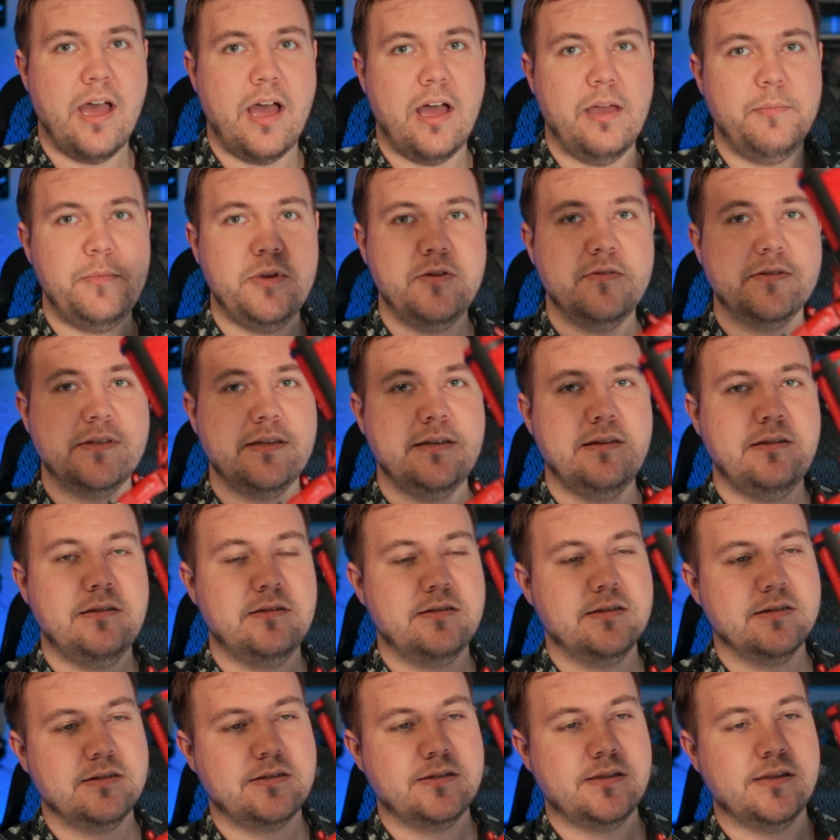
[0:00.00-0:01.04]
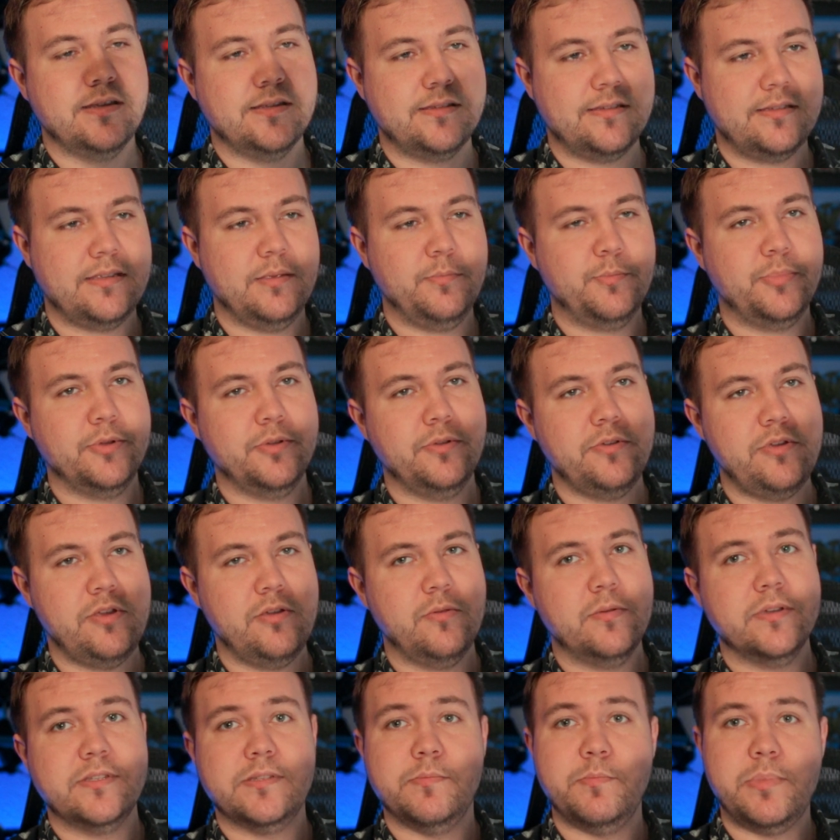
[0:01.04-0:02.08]
I'm using just this simple
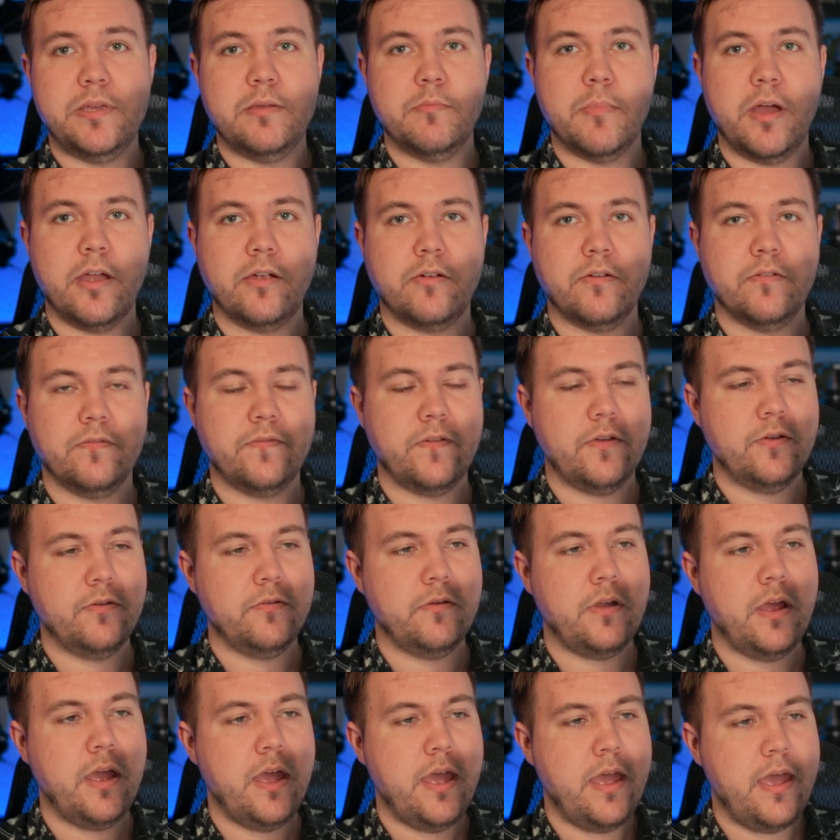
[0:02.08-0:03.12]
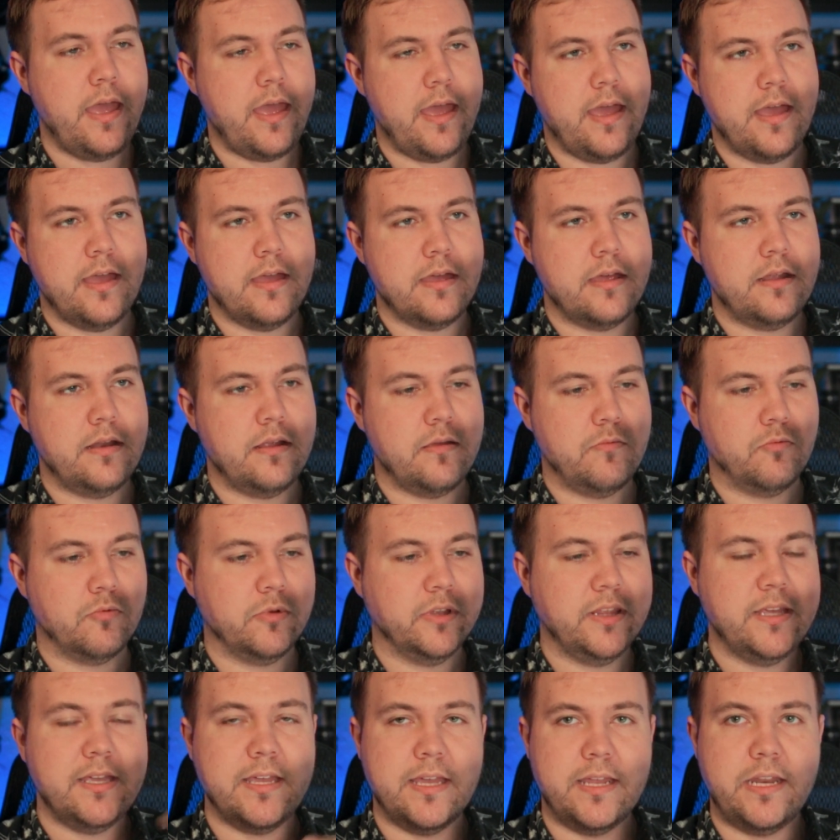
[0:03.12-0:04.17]
U S B microphone, and
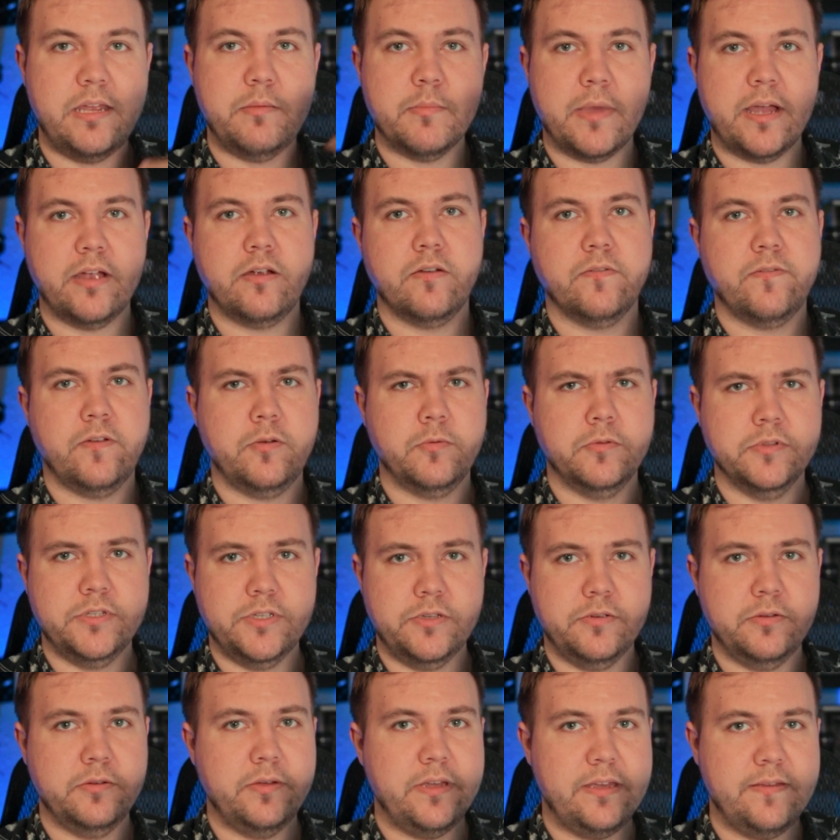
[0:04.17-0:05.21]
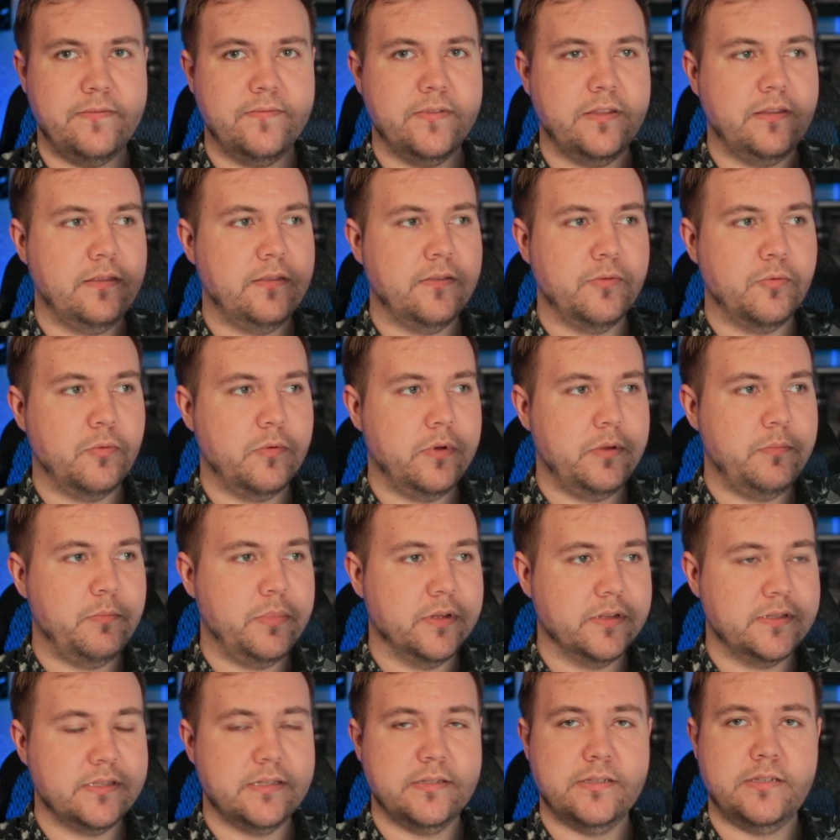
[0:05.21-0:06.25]
really any microphone will do, even the one
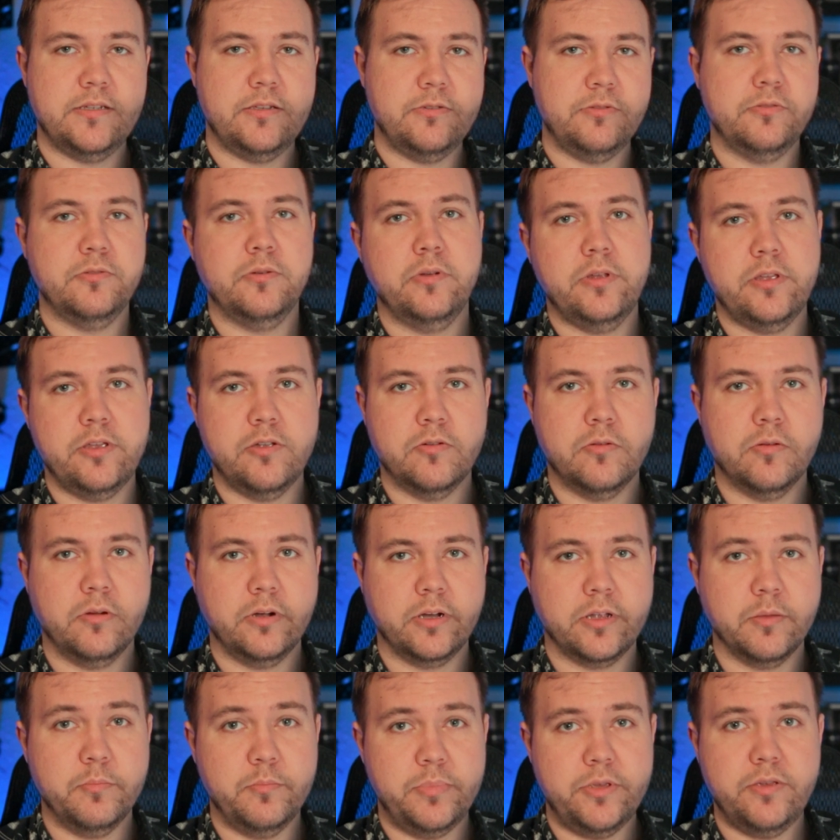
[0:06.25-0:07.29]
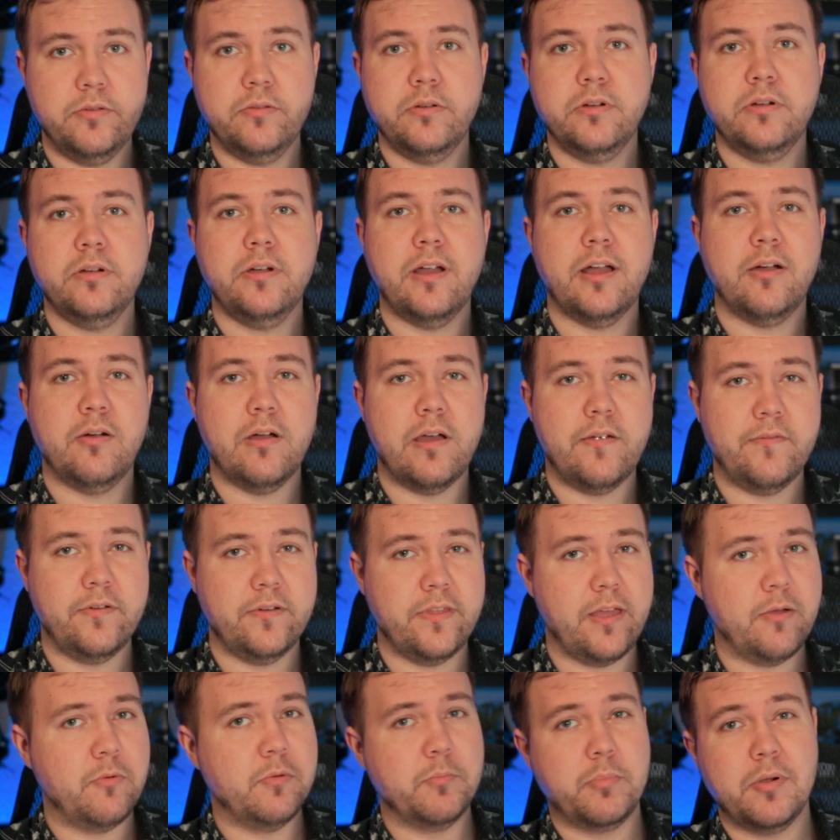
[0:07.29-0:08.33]
built into your computer. However,
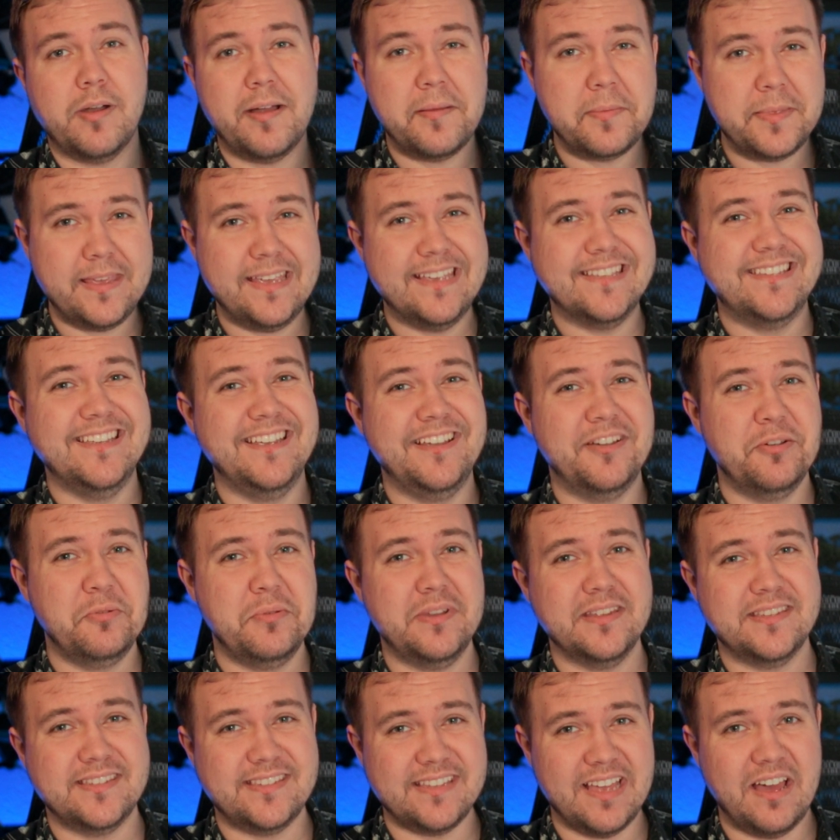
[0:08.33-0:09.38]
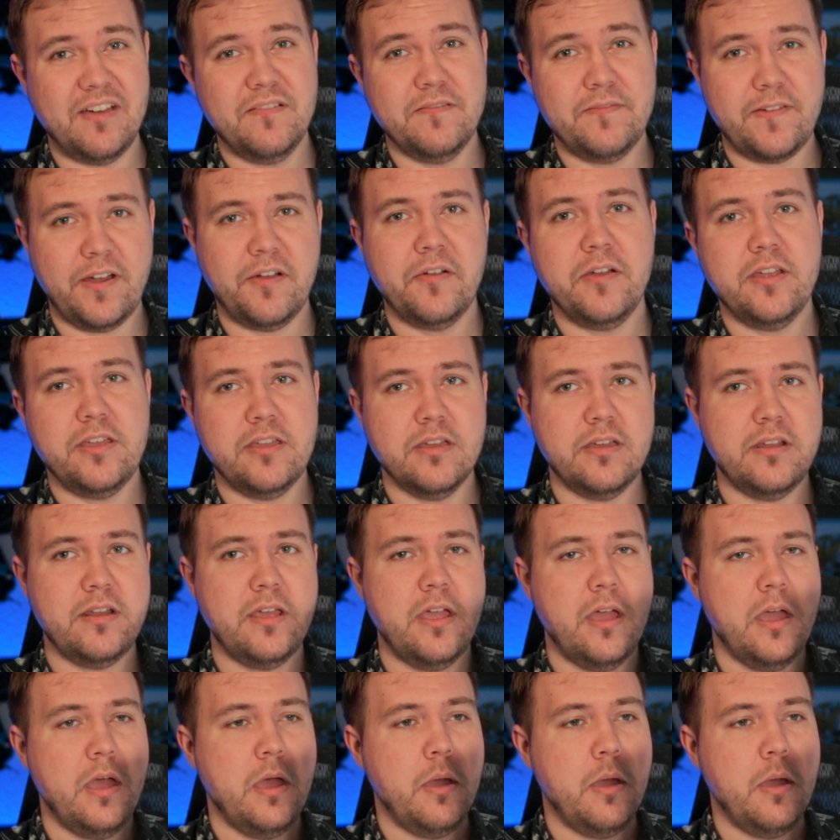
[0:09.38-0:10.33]
that one probably isn't going to sound very good.